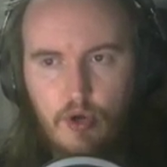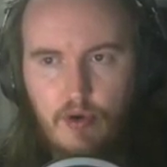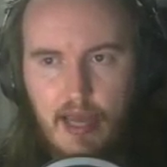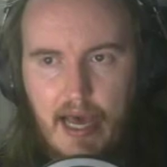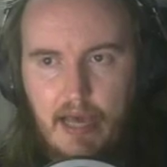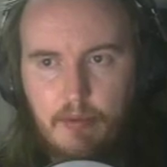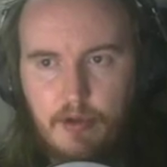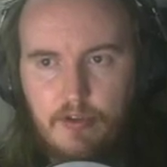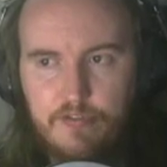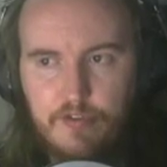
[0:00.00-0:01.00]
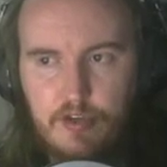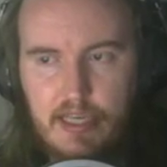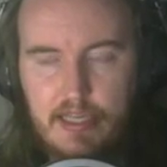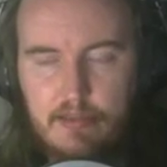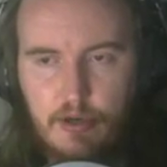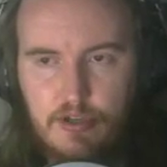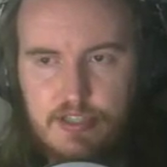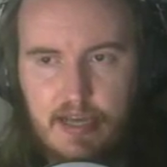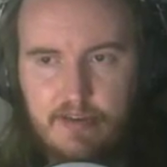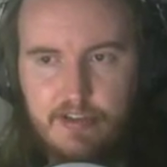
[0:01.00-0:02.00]
reliable for you to get the
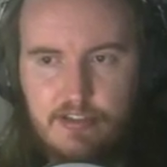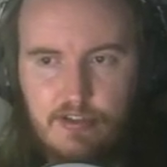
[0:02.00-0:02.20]
most out of it.